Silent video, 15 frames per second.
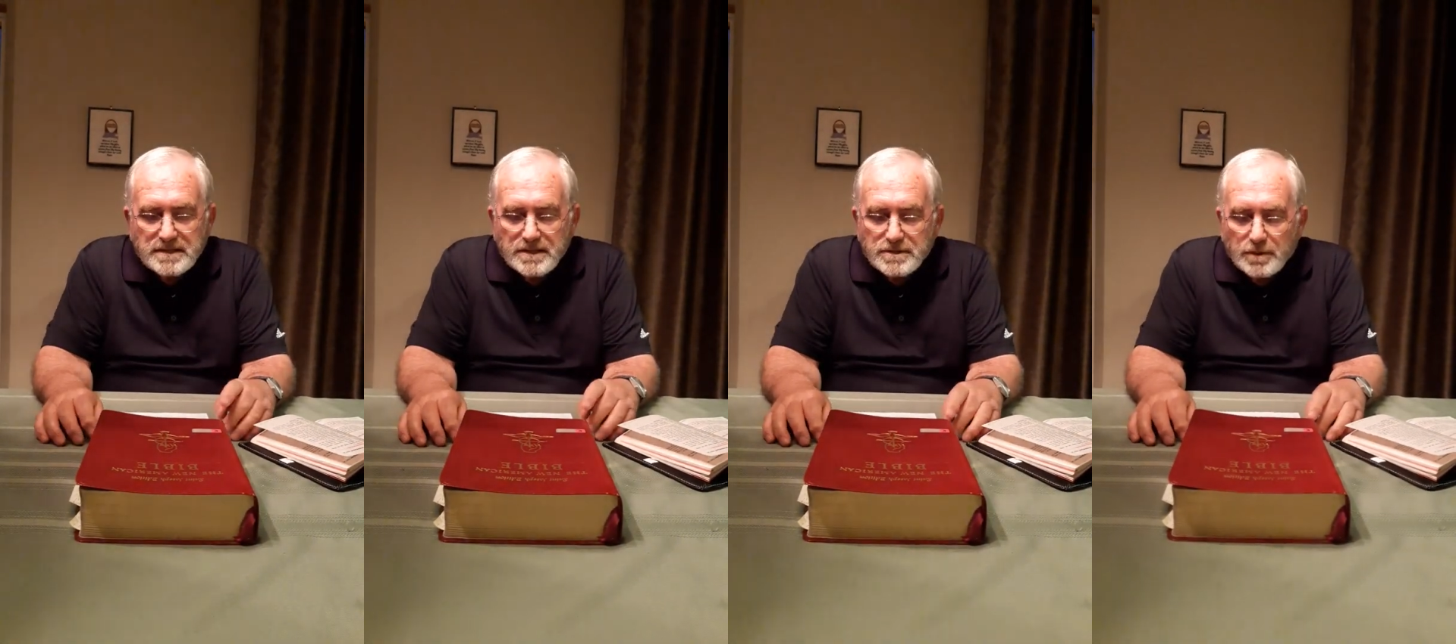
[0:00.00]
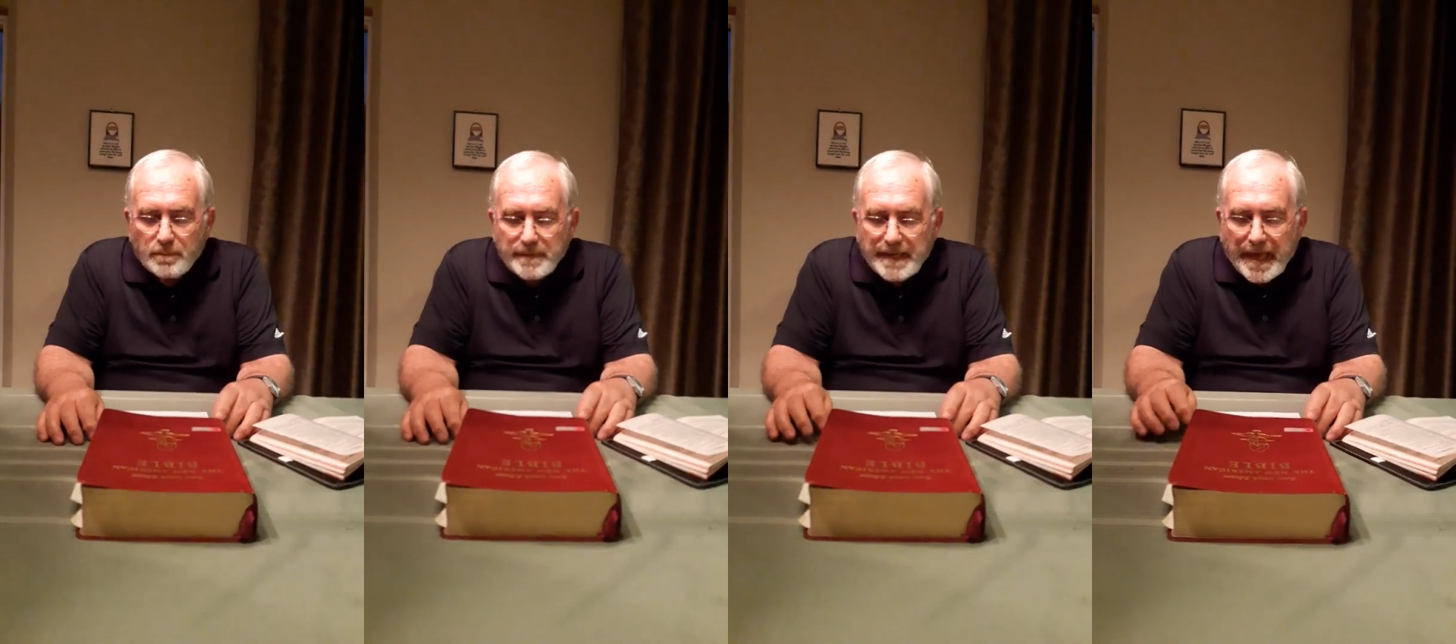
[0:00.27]
And
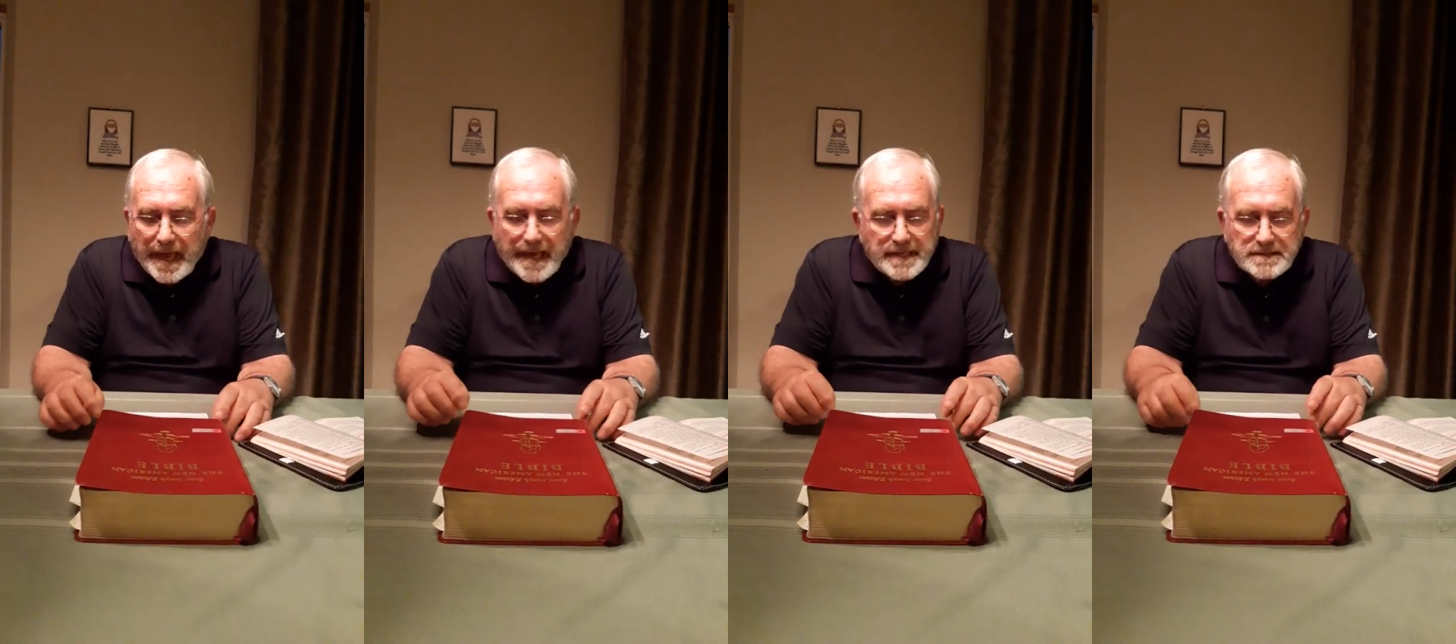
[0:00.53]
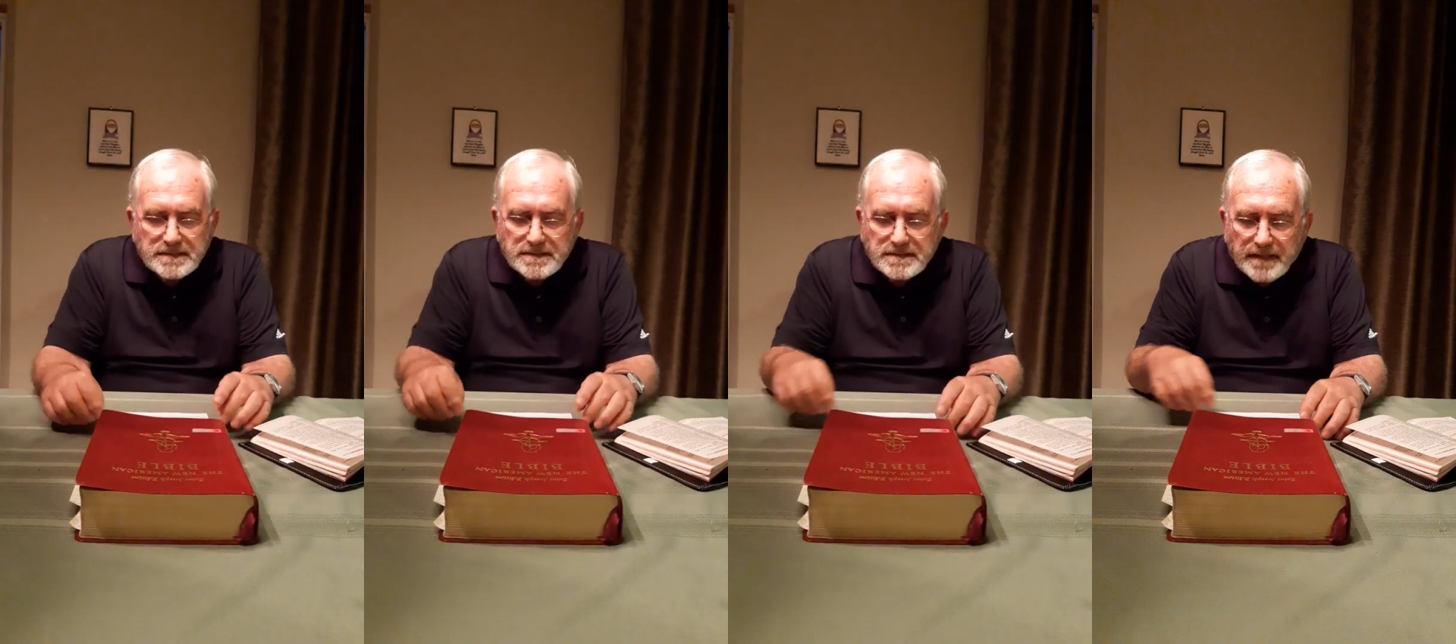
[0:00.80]
so he
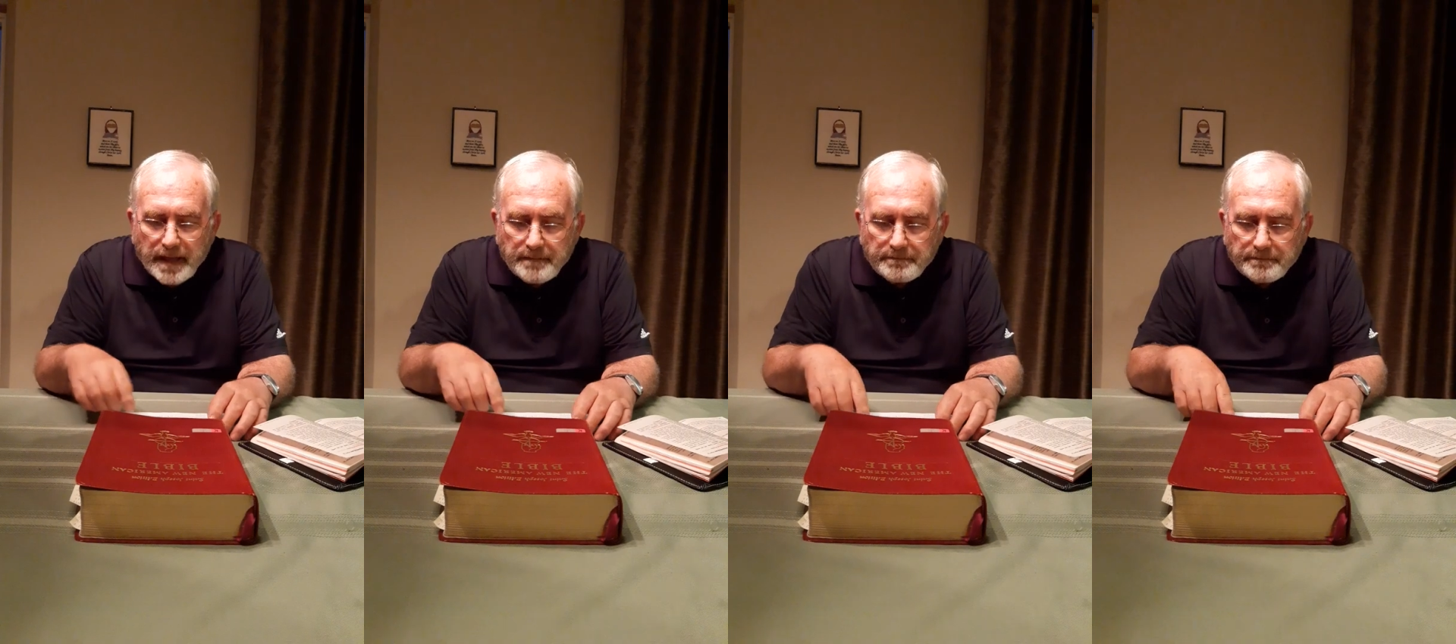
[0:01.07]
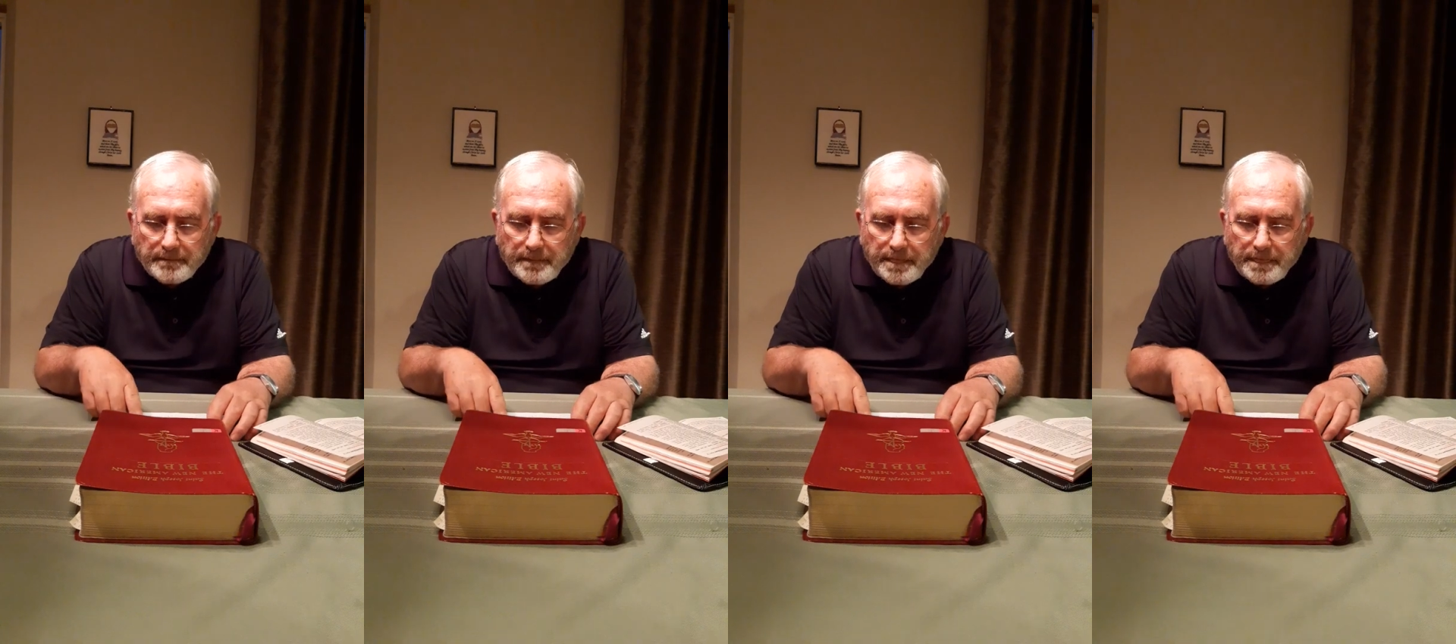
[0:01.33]
asks them,